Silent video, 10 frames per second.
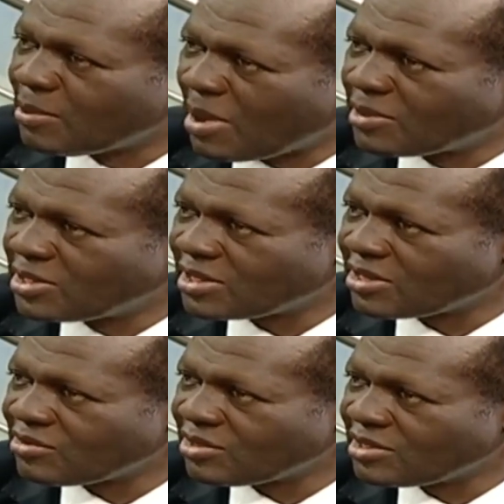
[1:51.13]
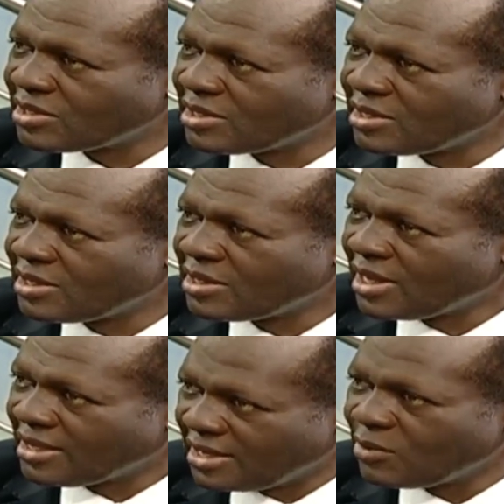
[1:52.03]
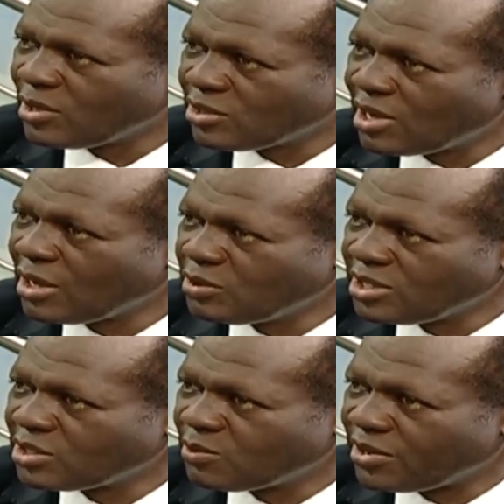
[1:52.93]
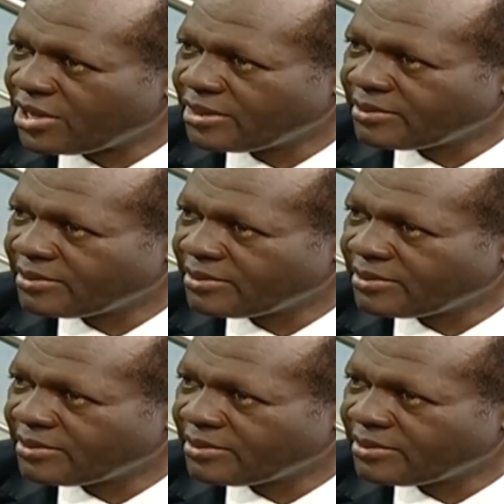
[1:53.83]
permanent secretaries. And then he went on a looting spree.